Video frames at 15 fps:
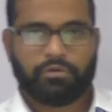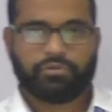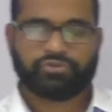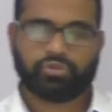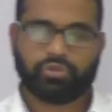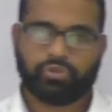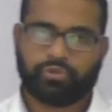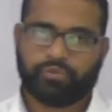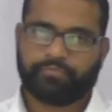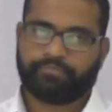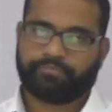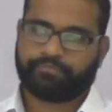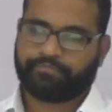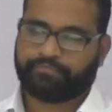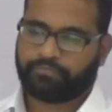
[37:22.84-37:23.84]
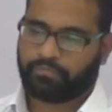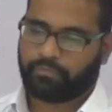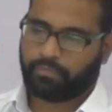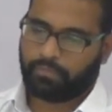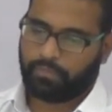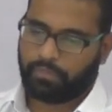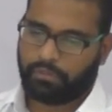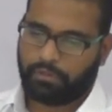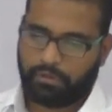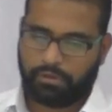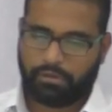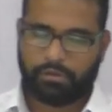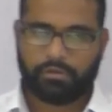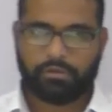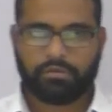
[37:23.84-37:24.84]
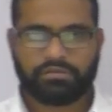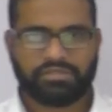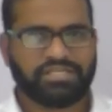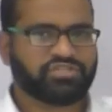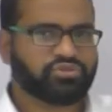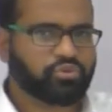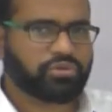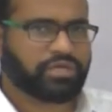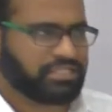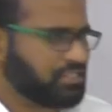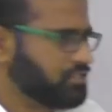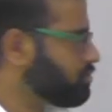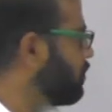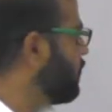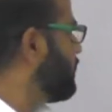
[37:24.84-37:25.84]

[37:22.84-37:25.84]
So, these two cases,